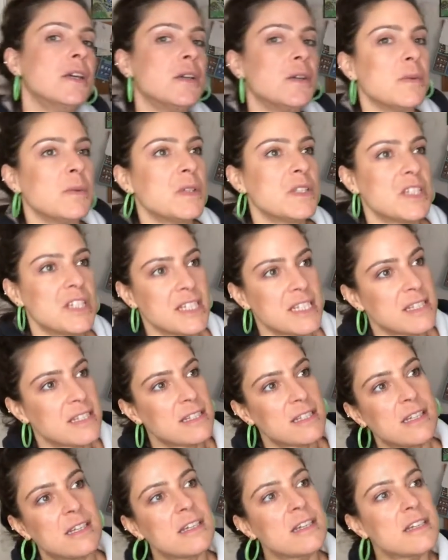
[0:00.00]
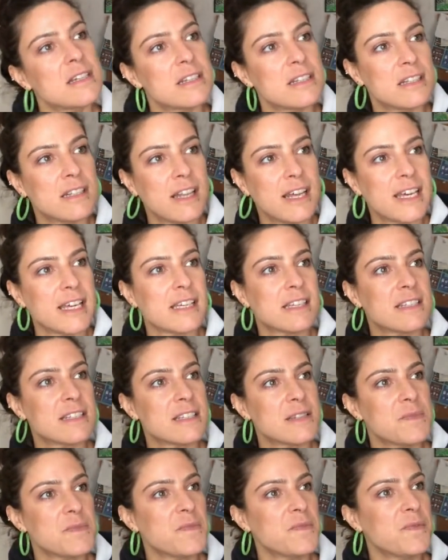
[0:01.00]
which is like
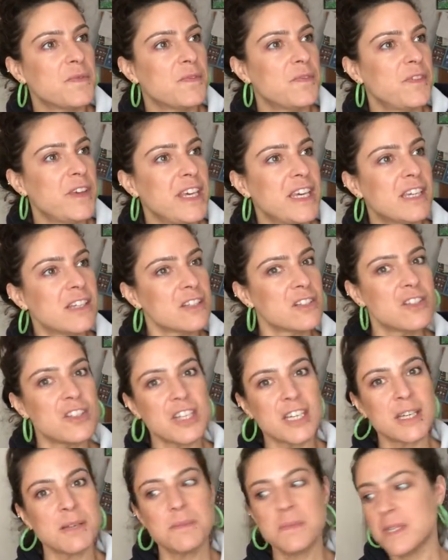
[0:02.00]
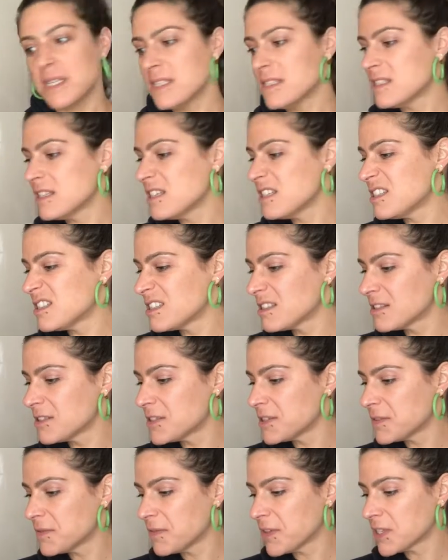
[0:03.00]
some vegan chicken pieces and
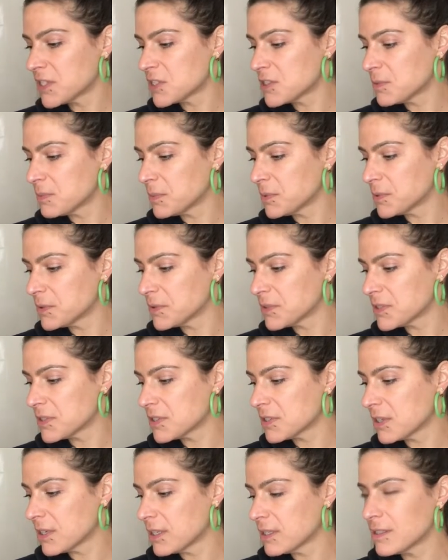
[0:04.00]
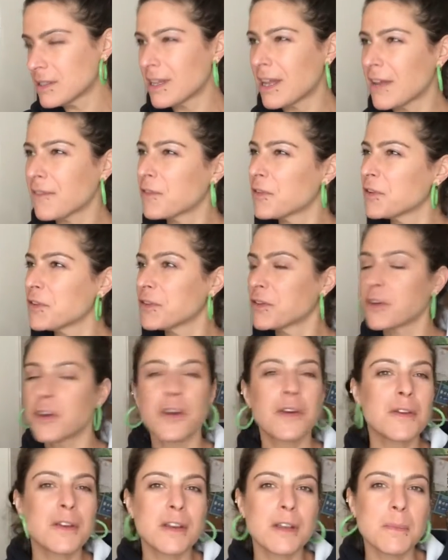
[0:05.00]
some vegetables, and I've got some
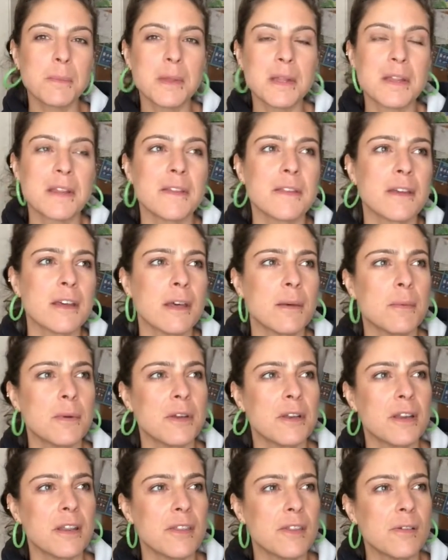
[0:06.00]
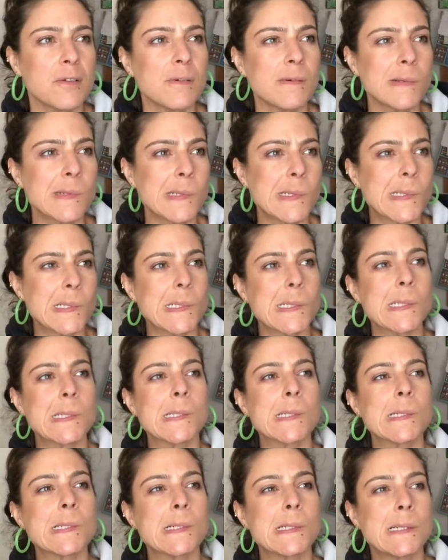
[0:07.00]
coconut milk in the cupboard. I thought,
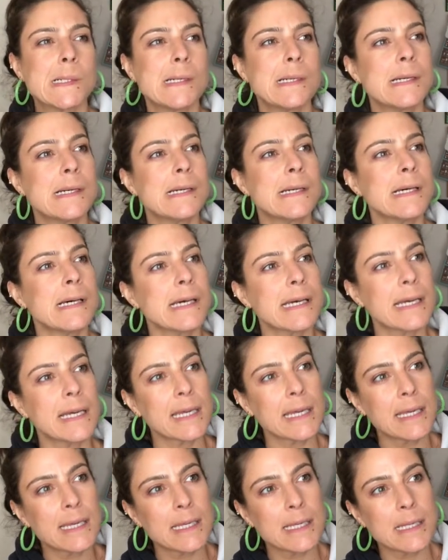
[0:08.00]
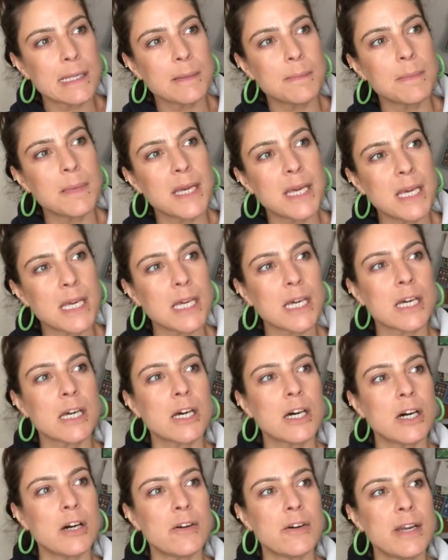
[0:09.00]
I can make a
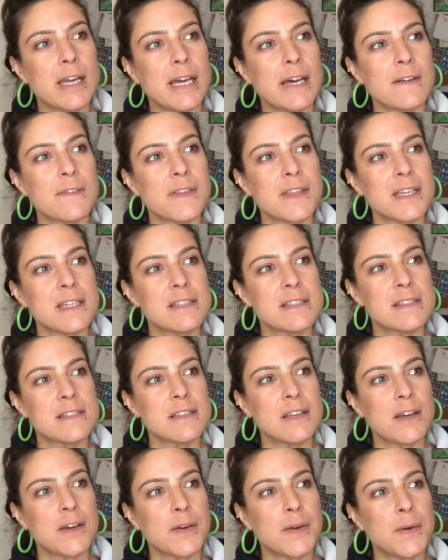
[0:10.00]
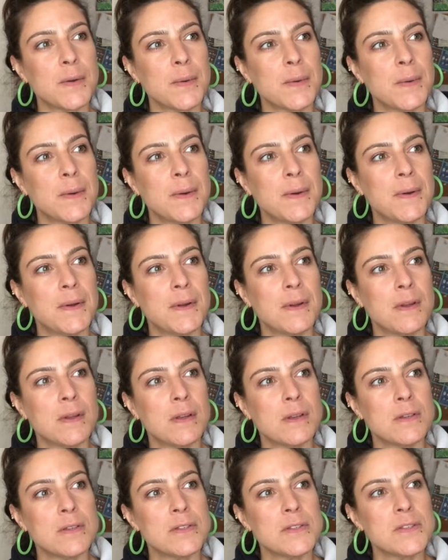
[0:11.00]
curry out of this. So
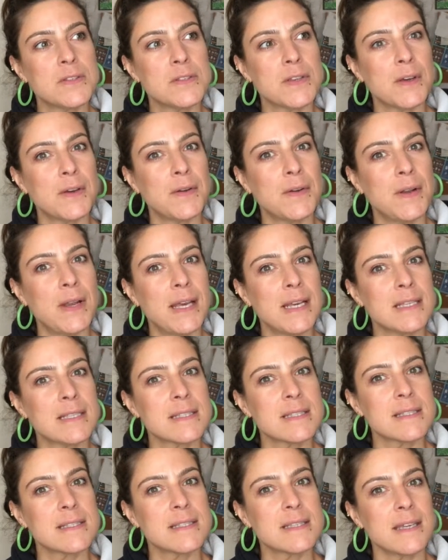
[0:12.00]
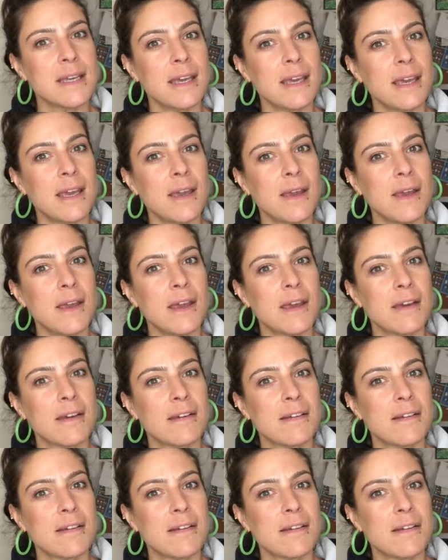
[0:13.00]
let's see